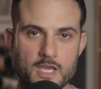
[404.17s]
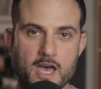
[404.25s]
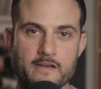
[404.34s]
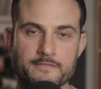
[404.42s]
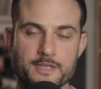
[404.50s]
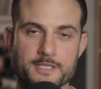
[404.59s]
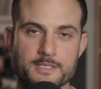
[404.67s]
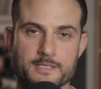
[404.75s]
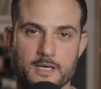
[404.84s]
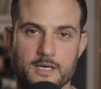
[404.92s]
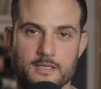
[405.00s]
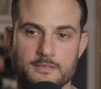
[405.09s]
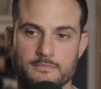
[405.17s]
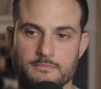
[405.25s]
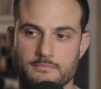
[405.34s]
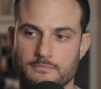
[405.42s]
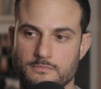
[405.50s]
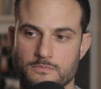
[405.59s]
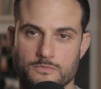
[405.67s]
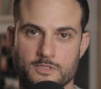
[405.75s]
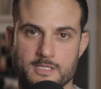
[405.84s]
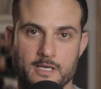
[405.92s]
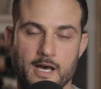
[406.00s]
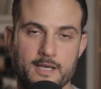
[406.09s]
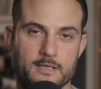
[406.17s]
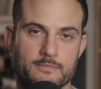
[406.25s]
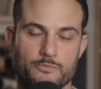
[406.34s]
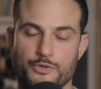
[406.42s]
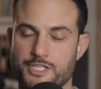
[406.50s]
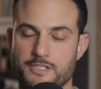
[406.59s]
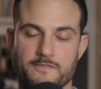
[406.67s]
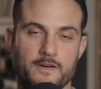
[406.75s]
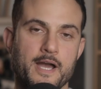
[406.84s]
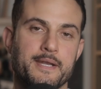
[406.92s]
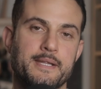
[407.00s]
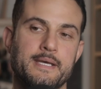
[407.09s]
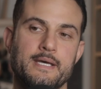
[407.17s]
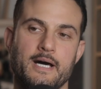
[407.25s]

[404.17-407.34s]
have this uh, desire, which is fine.